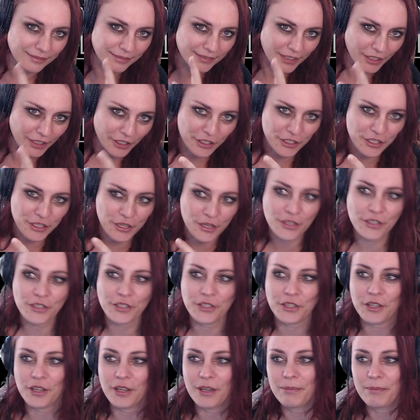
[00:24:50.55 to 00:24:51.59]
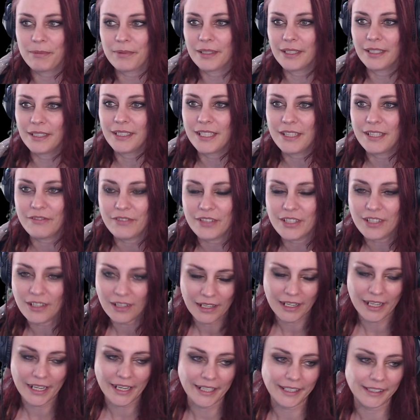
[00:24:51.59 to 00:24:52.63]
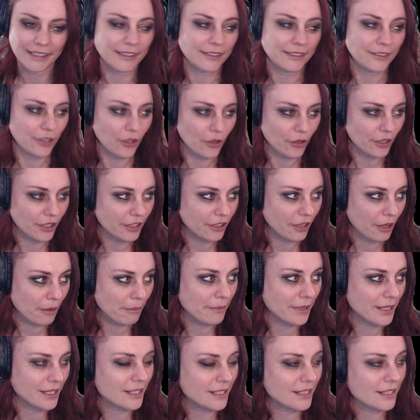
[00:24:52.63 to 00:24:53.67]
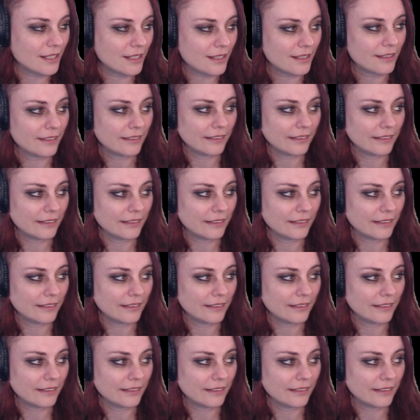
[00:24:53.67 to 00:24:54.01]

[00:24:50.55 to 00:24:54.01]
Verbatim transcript: on YouTube and give it a like or a comment